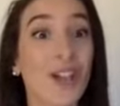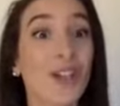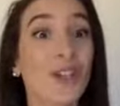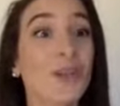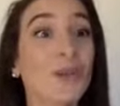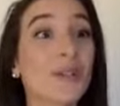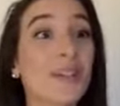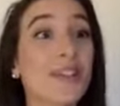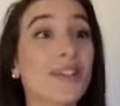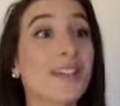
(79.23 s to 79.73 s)

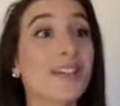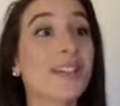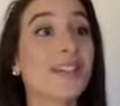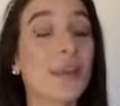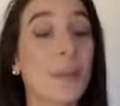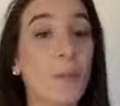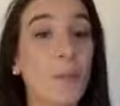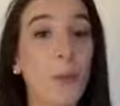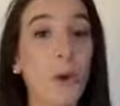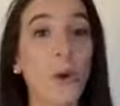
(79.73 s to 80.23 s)
using
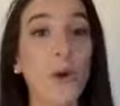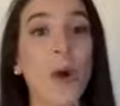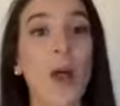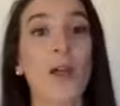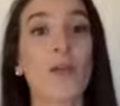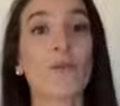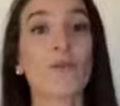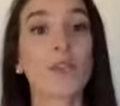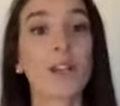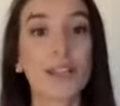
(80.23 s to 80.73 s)
simple
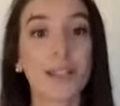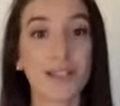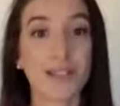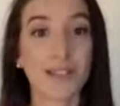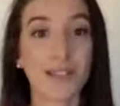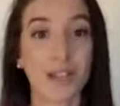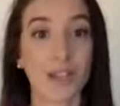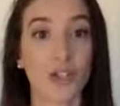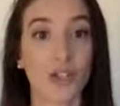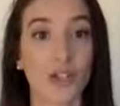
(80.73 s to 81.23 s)
and
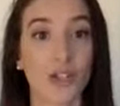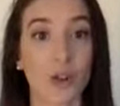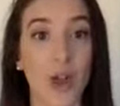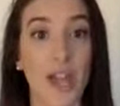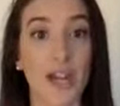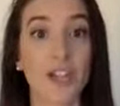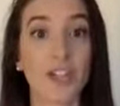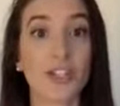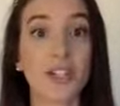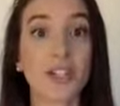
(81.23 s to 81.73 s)
realistic
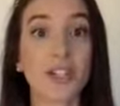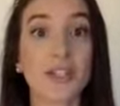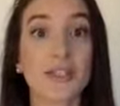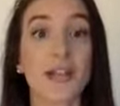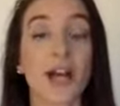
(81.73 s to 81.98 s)
strategies